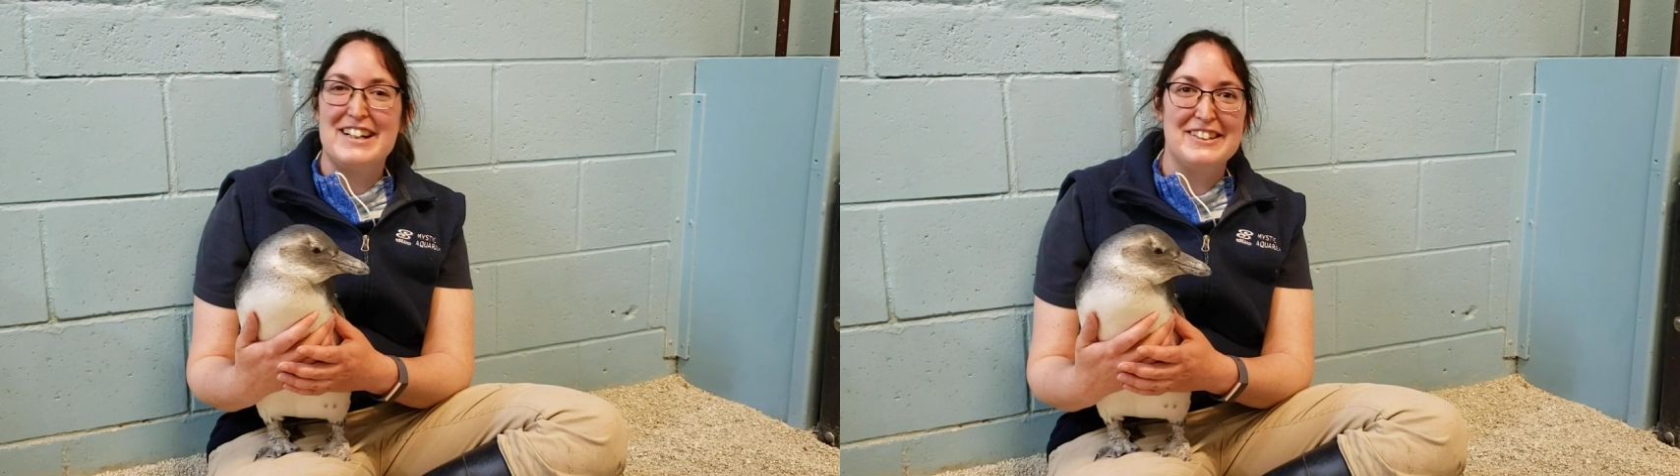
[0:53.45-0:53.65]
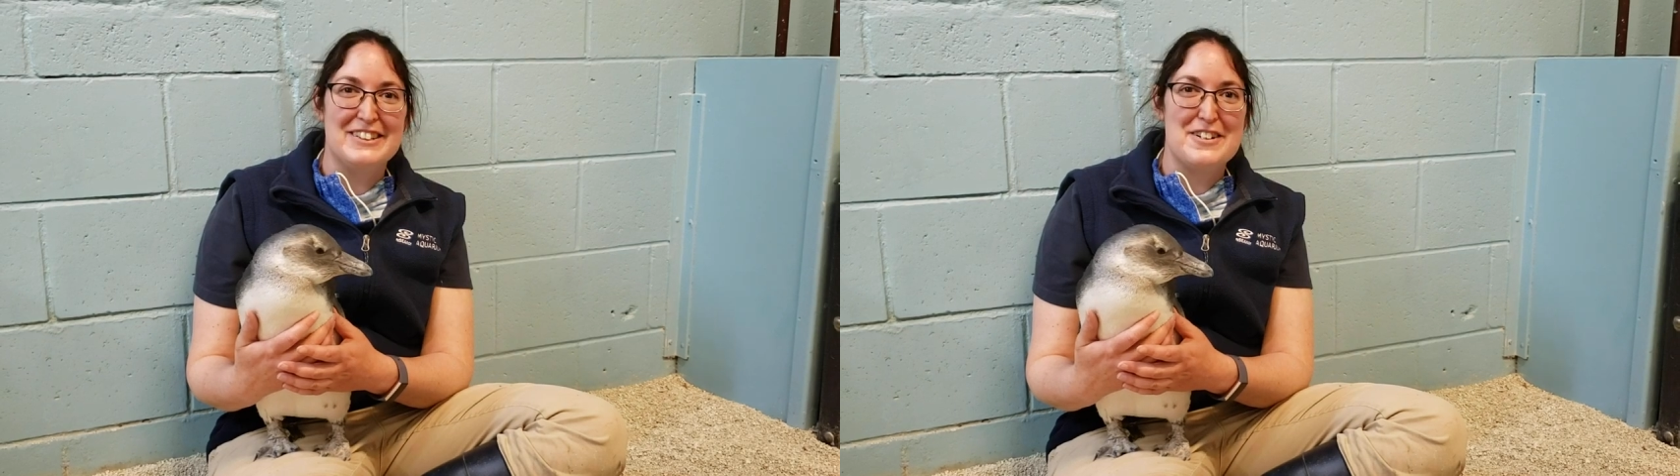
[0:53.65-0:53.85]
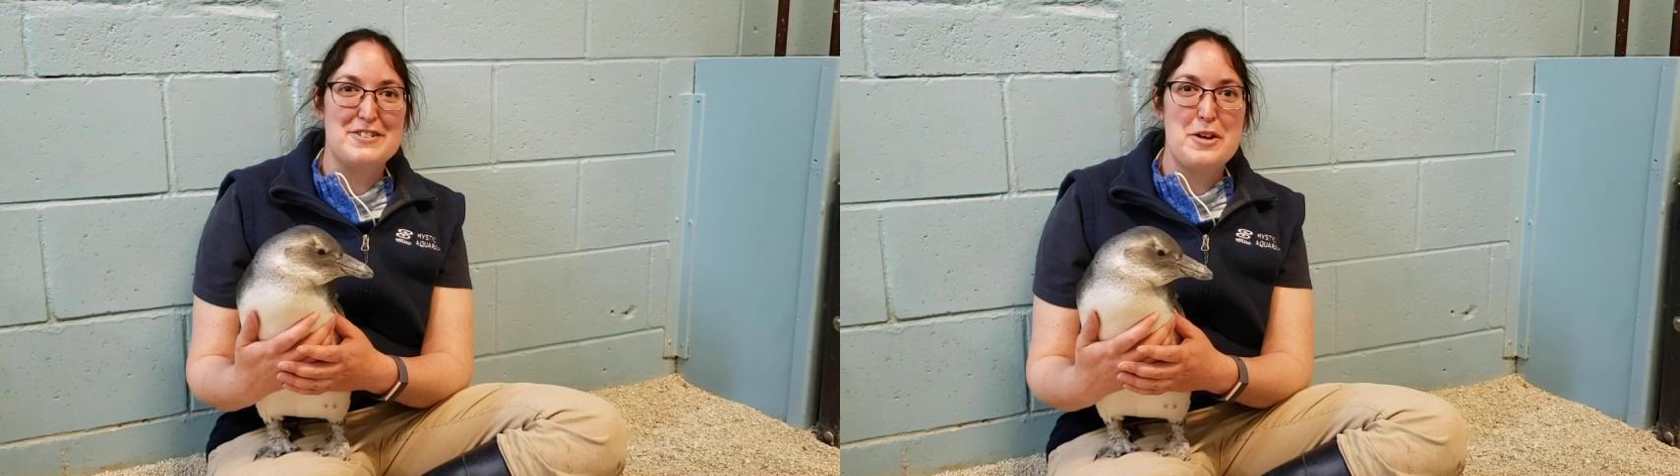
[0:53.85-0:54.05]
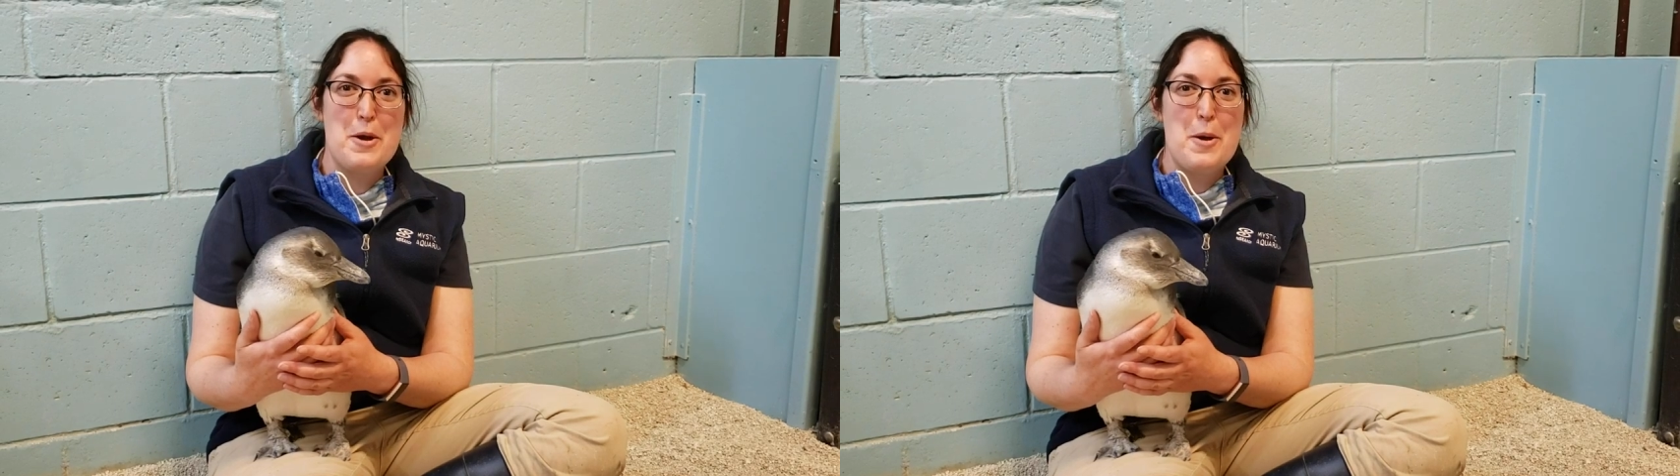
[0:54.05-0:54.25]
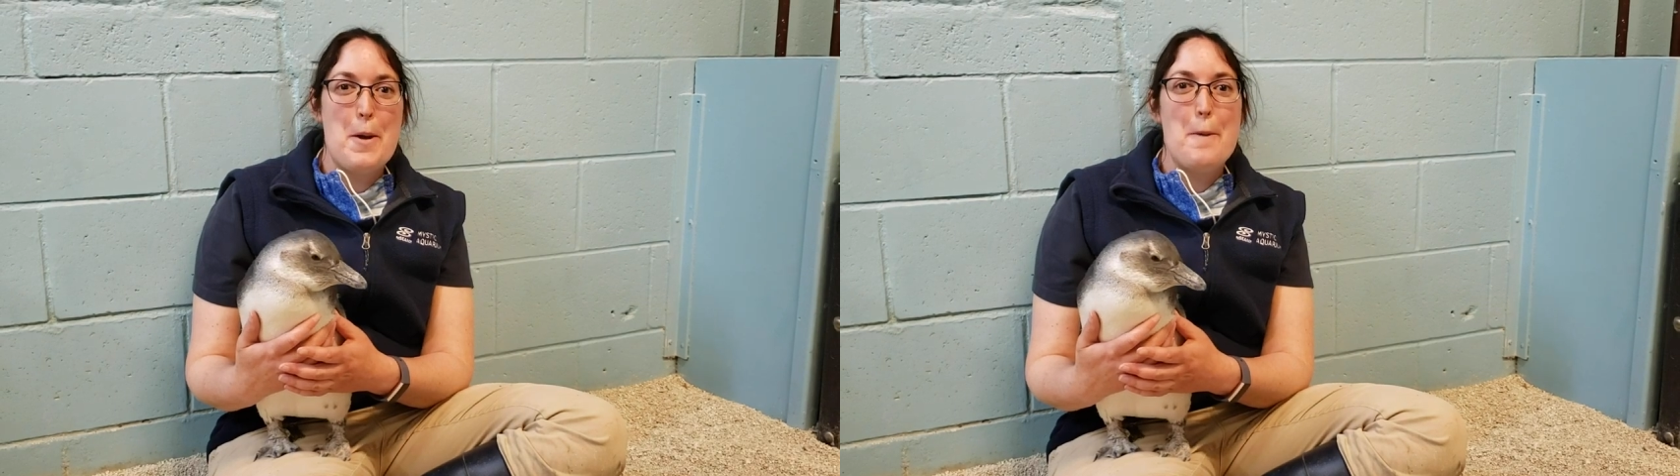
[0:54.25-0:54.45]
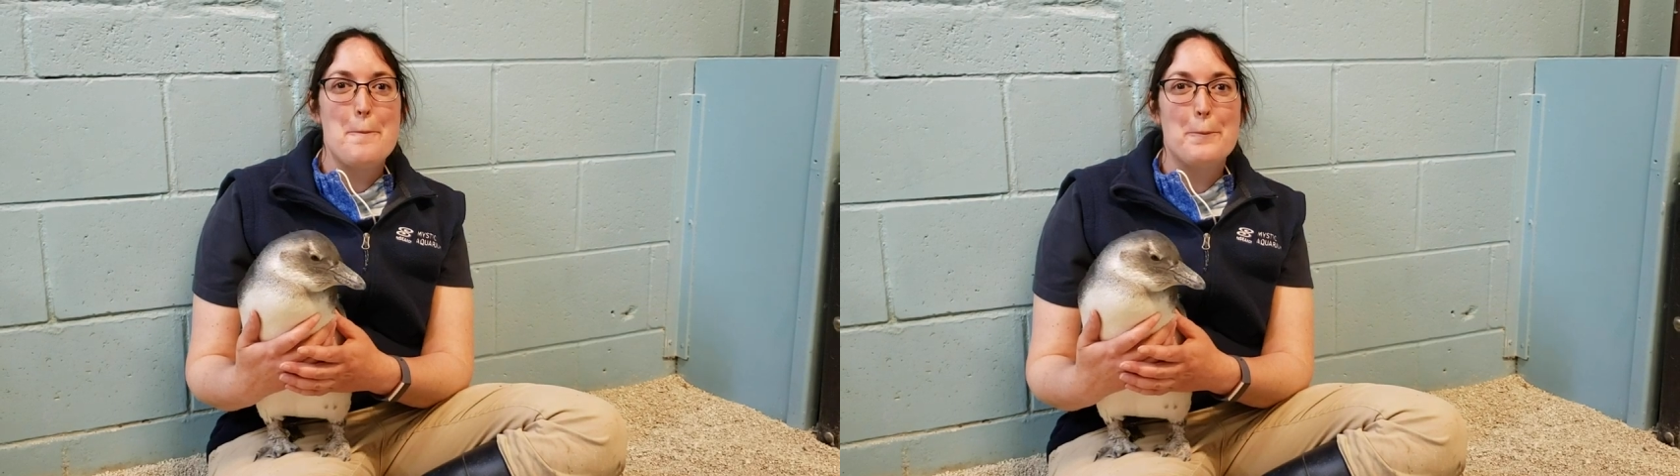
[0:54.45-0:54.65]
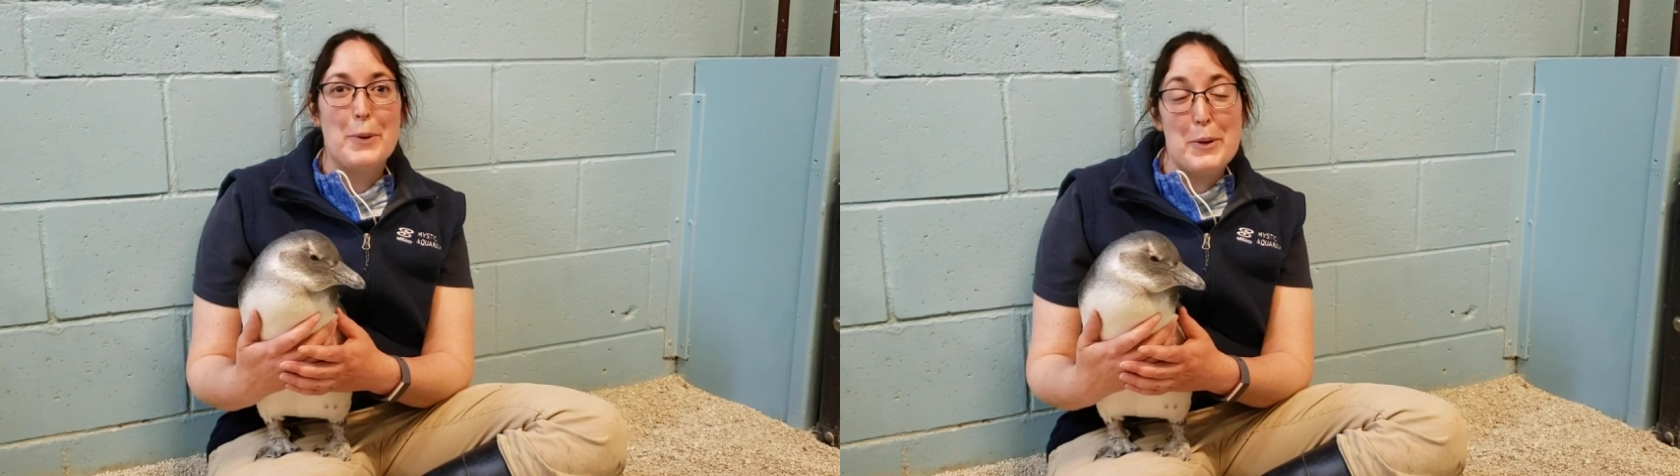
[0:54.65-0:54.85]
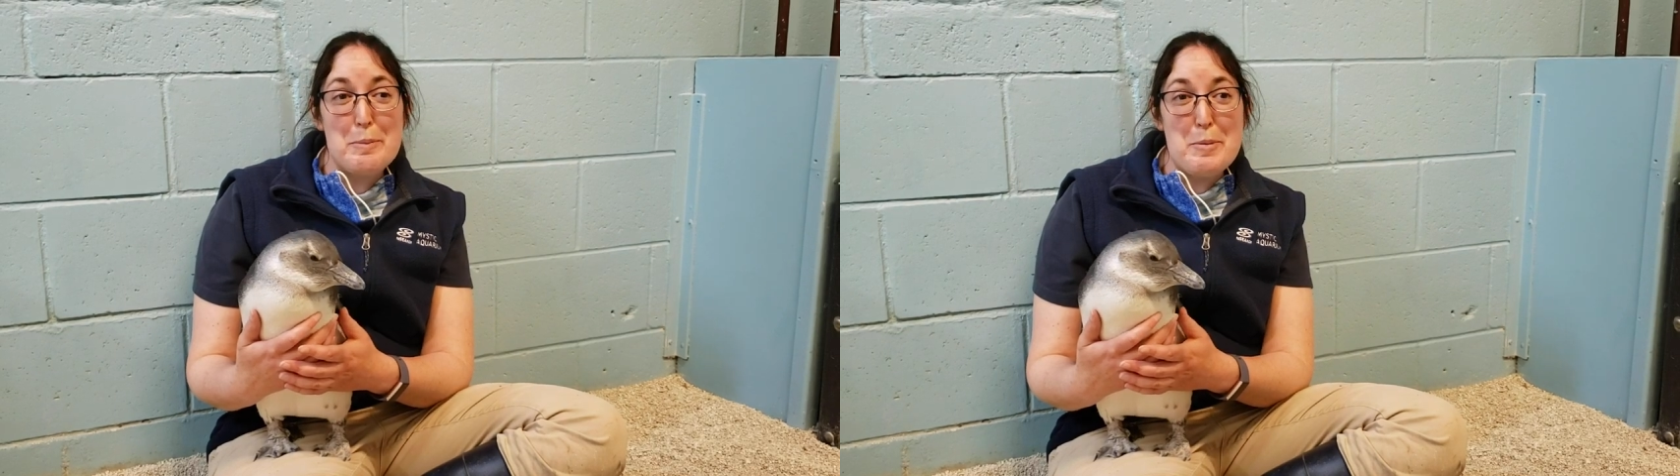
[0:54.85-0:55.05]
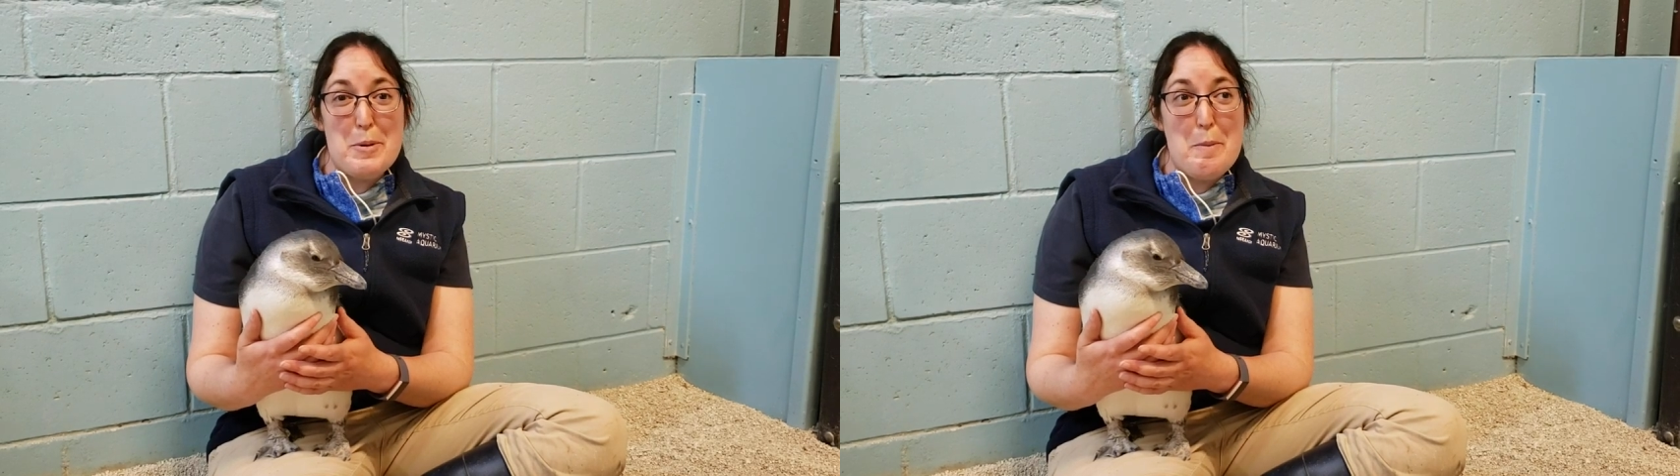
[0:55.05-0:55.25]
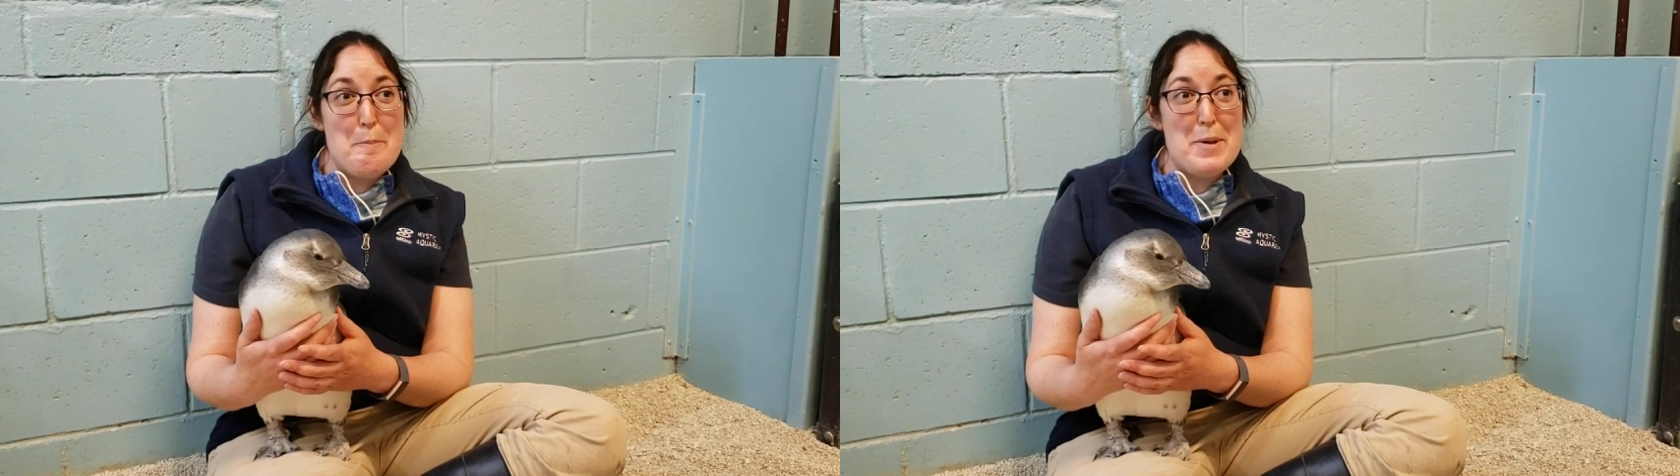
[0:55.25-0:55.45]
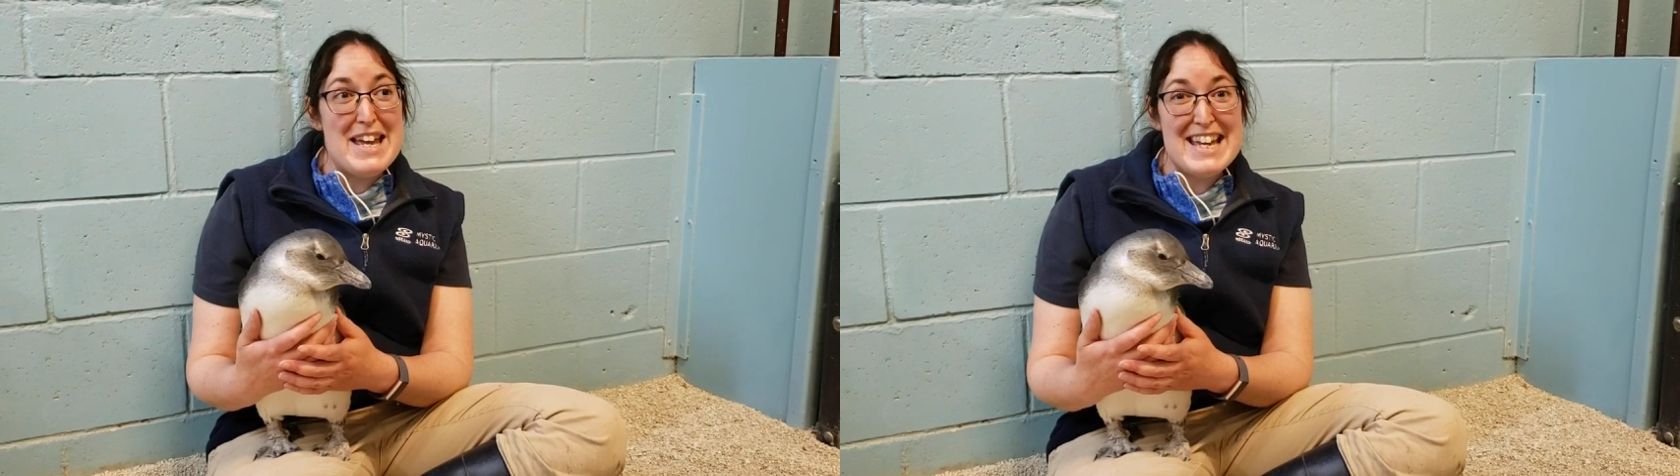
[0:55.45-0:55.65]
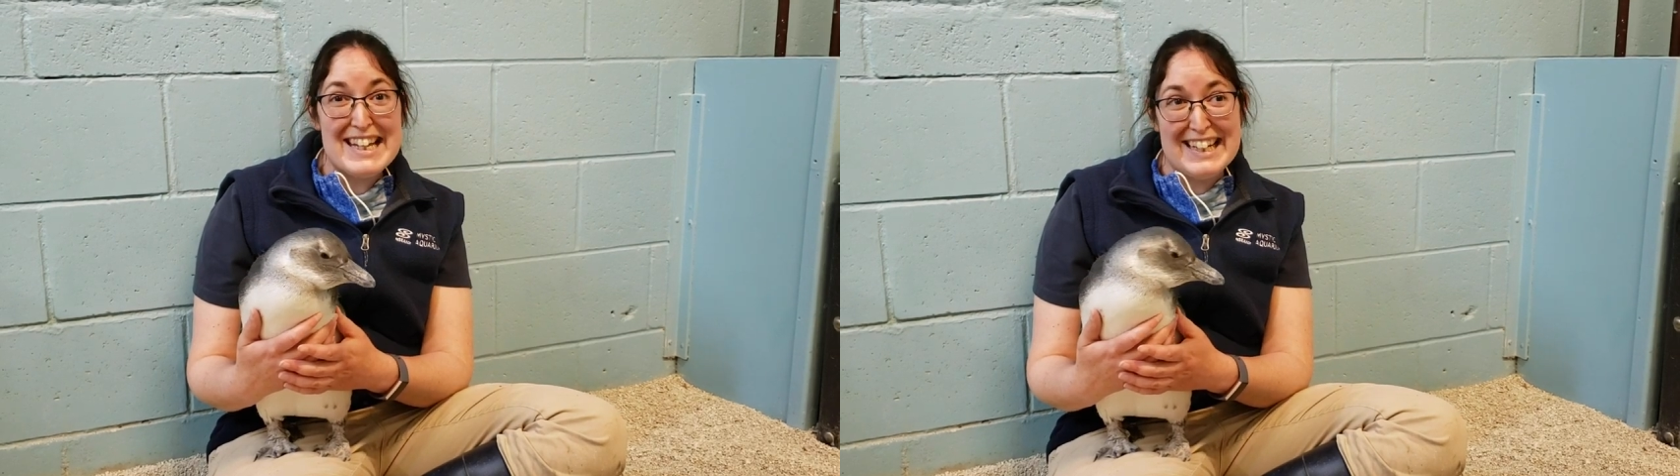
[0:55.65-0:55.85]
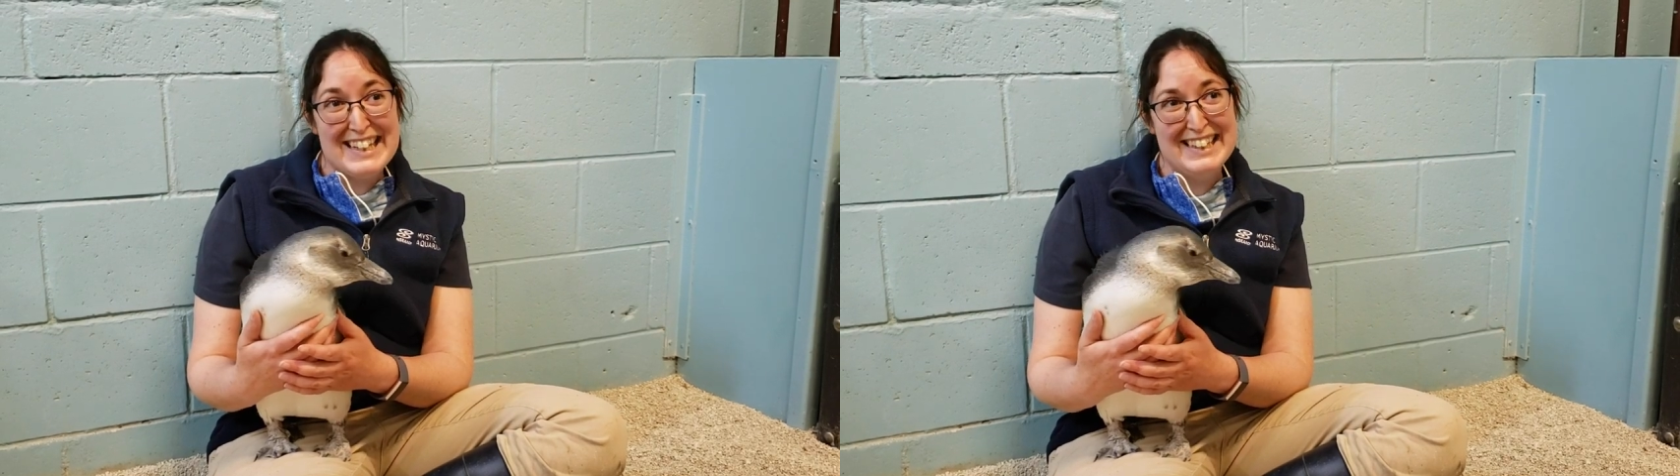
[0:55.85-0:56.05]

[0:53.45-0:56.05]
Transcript: colors purple, pink,